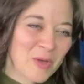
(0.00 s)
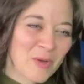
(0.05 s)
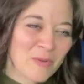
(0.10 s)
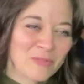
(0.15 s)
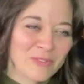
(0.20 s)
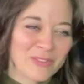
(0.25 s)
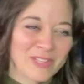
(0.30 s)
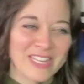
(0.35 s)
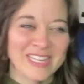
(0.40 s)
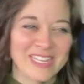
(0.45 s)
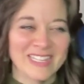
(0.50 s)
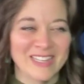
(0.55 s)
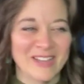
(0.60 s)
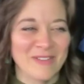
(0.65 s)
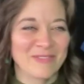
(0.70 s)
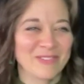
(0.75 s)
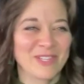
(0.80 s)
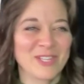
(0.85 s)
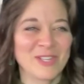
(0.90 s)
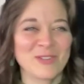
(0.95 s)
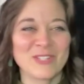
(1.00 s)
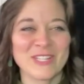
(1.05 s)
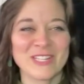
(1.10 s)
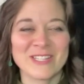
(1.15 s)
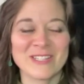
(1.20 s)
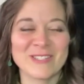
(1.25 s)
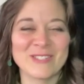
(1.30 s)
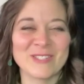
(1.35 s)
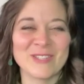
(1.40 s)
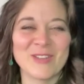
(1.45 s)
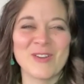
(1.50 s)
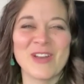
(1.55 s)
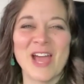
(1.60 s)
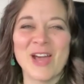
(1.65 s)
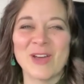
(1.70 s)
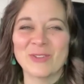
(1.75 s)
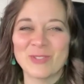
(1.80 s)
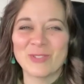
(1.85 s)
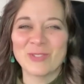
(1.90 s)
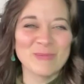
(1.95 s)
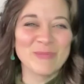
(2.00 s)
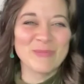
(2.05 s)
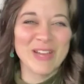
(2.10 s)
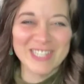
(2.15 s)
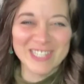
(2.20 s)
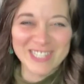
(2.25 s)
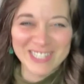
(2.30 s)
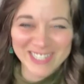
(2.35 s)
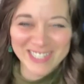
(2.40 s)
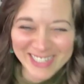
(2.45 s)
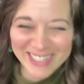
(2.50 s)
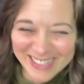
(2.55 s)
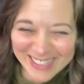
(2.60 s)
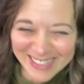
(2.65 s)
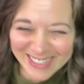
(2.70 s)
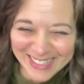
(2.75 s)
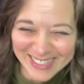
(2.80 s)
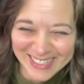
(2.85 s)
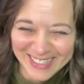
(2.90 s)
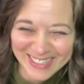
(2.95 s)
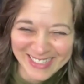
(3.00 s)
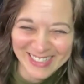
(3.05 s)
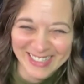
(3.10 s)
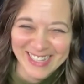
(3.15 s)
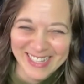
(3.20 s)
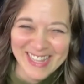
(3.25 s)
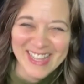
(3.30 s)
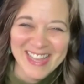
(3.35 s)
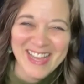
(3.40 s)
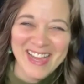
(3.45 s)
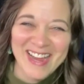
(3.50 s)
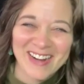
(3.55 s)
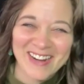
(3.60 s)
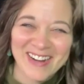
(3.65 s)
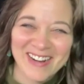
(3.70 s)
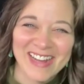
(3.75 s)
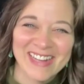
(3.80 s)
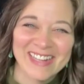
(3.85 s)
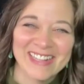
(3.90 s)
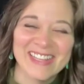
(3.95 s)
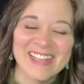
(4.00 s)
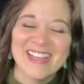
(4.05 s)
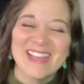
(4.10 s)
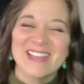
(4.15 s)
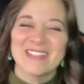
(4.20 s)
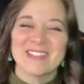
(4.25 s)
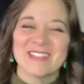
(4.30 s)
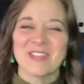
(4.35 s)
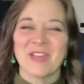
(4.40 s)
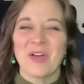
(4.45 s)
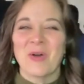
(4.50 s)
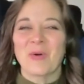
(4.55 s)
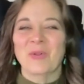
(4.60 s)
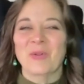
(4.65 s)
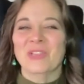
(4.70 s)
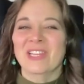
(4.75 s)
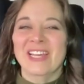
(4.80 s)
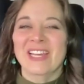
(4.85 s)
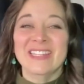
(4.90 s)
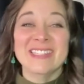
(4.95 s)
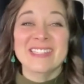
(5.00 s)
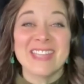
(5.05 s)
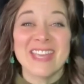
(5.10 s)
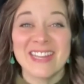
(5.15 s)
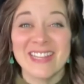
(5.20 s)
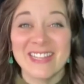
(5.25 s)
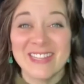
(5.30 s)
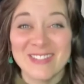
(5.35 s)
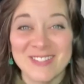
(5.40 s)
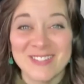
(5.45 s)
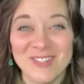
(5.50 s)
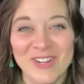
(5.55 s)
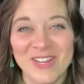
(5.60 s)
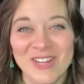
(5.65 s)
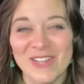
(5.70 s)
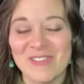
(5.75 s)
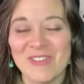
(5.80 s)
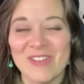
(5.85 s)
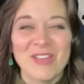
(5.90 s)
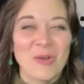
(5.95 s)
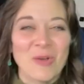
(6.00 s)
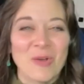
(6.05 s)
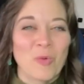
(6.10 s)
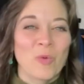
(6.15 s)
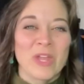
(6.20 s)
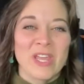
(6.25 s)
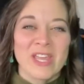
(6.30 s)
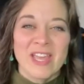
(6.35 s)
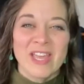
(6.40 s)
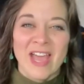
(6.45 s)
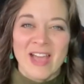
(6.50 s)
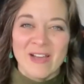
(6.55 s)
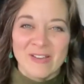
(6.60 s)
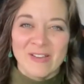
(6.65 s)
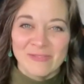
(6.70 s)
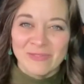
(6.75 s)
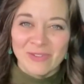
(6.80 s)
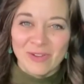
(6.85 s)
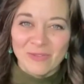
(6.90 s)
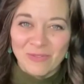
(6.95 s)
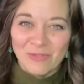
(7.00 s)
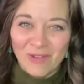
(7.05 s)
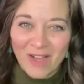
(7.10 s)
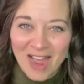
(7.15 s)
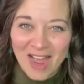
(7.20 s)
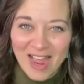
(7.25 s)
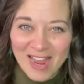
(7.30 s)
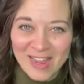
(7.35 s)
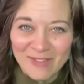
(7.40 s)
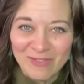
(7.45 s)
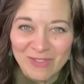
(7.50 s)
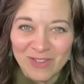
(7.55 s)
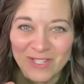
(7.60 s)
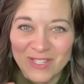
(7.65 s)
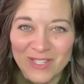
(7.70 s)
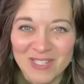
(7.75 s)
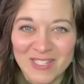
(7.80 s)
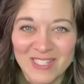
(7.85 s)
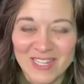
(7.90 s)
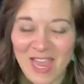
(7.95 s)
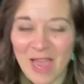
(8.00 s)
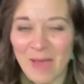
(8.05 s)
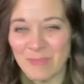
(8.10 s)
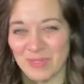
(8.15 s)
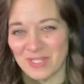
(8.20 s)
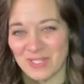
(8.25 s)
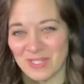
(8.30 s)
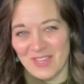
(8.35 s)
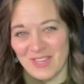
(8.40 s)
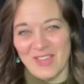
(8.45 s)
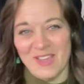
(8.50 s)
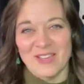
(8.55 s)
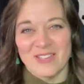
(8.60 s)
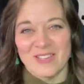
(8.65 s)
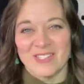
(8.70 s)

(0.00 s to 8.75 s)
Hopefully you didn't zone out too much. All right, so let's get into it. We have 5 steps.